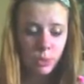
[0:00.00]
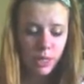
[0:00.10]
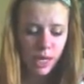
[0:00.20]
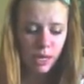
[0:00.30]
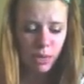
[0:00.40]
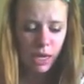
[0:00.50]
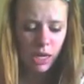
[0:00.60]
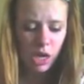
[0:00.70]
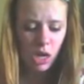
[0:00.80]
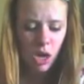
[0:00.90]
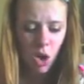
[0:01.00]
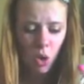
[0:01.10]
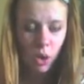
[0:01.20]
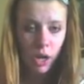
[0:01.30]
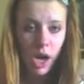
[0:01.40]
panini maker,
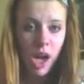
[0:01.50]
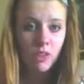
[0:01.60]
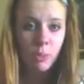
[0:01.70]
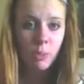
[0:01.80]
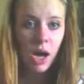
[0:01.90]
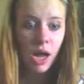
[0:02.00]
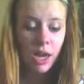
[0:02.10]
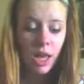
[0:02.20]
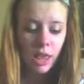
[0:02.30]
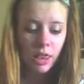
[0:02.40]
or a coffee pot,